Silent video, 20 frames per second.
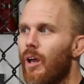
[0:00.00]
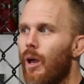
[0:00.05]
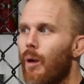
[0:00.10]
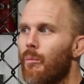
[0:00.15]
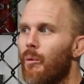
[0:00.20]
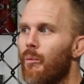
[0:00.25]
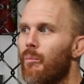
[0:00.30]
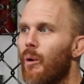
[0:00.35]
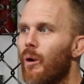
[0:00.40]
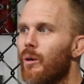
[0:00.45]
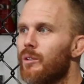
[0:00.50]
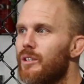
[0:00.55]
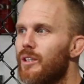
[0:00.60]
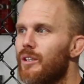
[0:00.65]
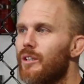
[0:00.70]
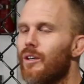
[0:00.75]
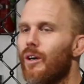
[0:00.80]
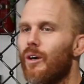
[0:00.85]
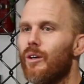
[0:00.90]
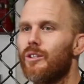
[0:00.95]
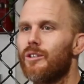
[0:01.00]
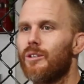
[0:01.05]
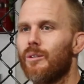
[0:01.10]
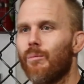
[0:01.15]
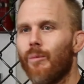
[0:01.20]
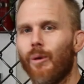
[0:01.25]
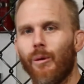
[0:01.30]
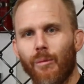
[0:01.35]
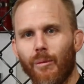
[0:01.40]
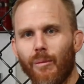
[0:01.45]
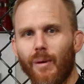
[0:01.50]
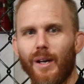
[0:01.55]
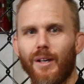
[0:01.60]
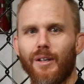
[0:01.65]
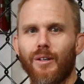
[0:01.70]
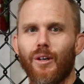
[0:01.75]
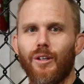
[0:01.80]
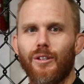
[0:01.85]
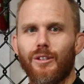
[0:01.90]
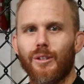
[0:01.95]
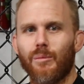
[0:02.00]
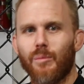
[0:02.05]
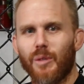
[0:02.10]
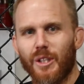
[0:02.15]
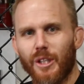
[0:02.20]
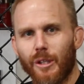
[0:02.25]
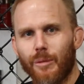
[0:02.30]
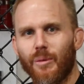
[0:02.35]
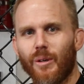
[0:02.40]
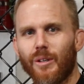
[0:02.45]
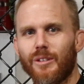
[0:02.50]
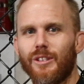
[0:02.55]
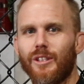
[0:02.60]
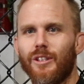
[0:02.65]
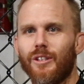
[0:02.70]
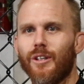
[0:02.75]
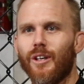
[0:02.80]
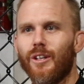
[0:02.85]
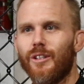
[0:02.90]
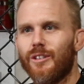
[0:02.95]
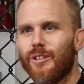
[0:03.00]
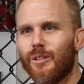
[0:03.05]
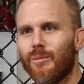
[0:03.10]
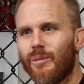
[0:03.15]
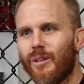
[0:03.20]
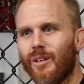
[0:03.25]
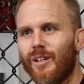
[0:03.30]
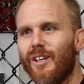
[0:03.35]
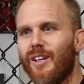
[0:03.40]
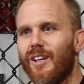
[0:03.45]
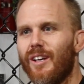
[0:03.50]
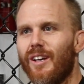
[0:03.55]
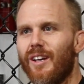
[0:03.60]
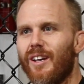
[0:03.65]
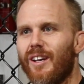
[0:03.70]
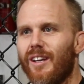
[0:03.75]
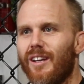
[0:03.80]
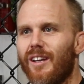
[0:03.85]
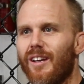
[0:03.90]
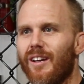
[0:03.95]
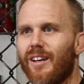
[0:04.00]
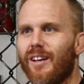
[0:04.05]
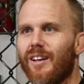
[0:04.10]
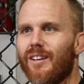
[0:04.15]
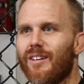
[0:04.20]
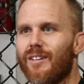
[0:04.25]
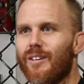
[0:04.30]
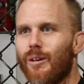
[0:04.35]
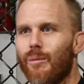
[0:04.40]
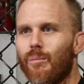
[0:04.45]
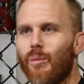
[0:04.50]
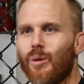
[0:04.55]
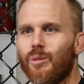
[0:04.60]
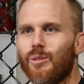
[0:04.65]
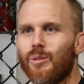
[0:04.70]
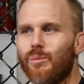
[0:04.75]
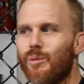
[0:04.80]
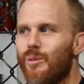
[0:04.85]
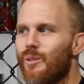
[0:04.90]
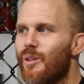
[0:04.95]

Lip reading: I'm a boxing coach, I'm an MMA coach, I'm a kickboxing coach, got multiple